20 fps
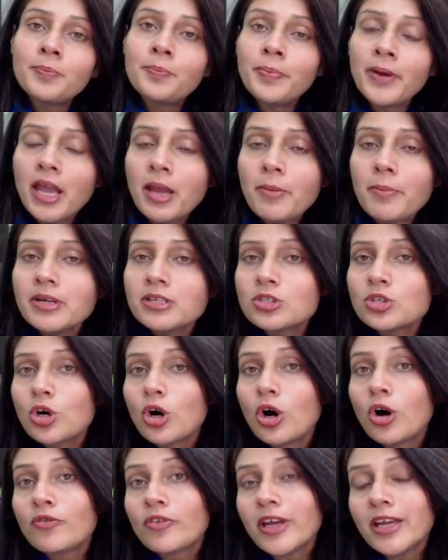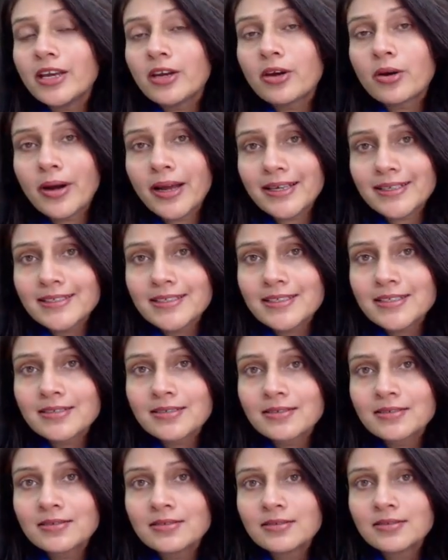a payment of interest.